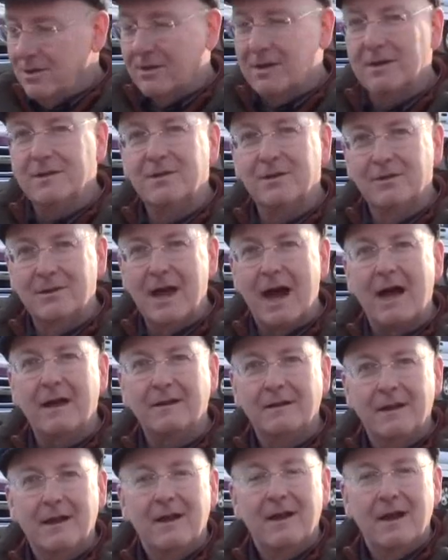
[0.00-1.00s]
You can do
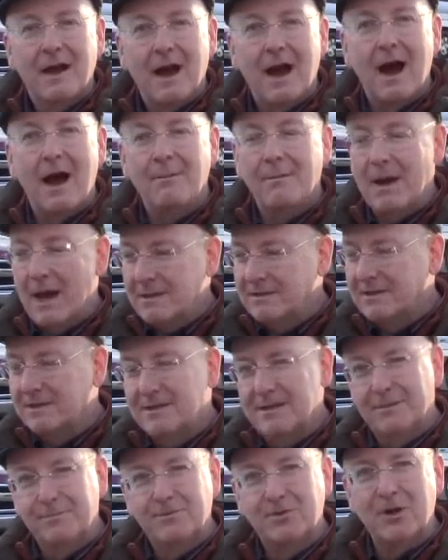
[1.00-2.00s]
that. It has a
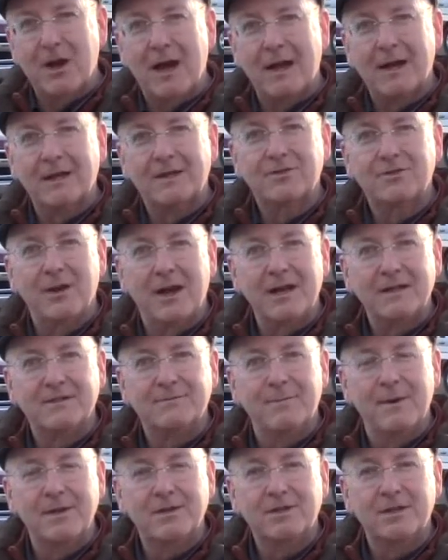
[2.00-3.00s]
Tiptronic
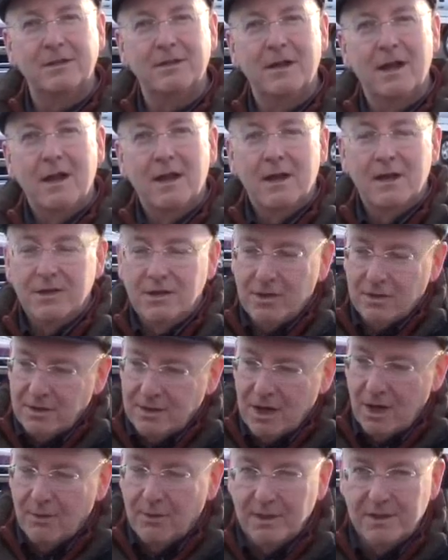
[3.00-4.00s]
transmission. You can
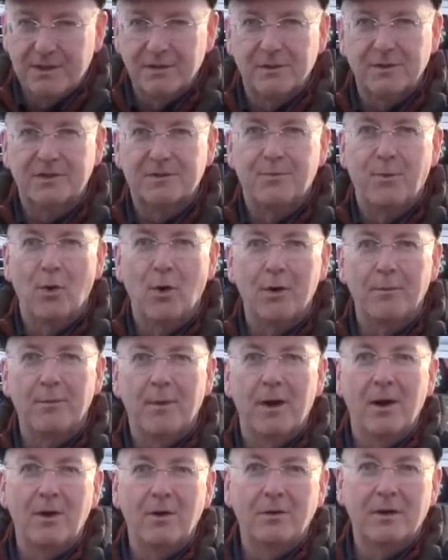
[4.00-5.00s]
go into a sport
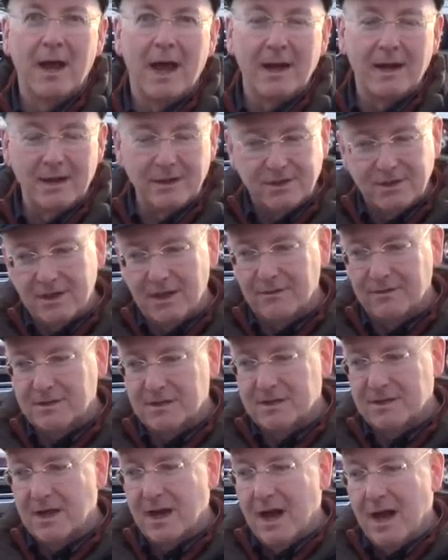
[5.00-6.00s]
mode and it
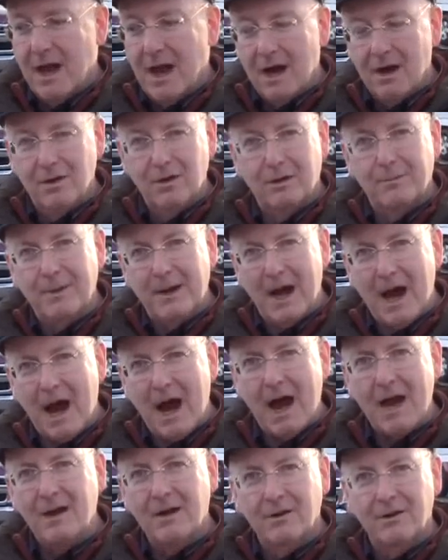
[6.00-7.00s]
shifts a little bit
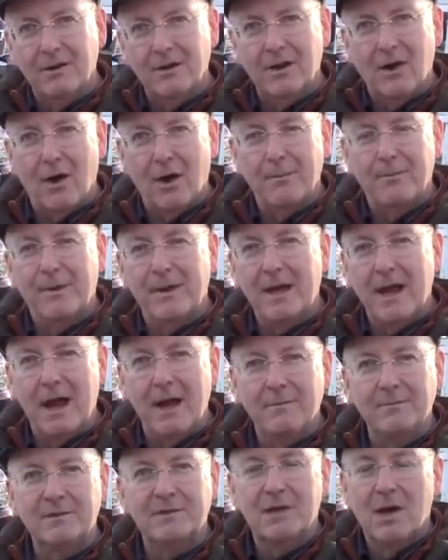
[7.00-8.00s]
higher
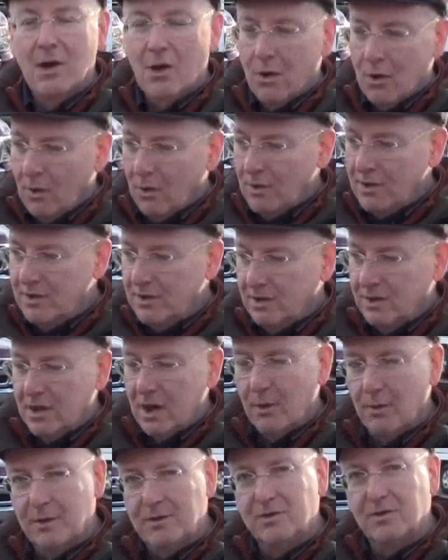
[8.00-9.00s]
RPMs, or you can
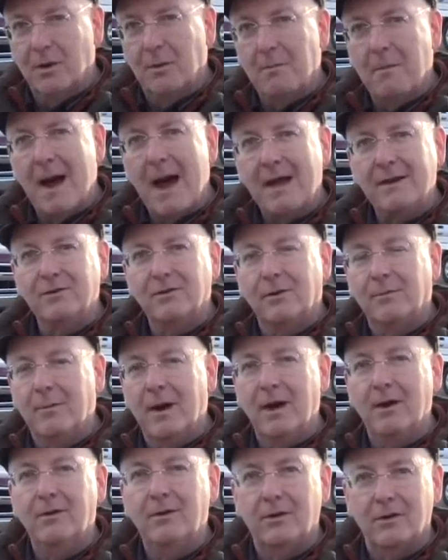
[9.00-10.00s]
go into a manual
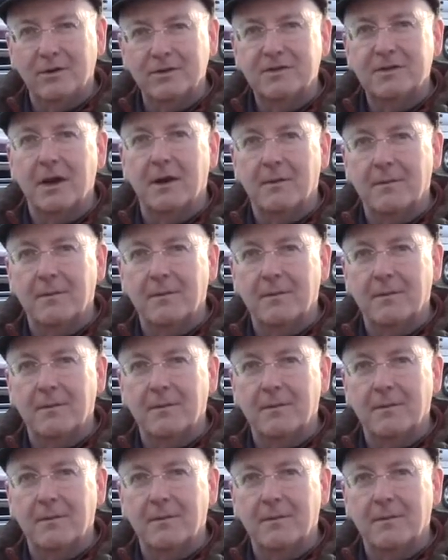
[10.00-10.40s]
mode also.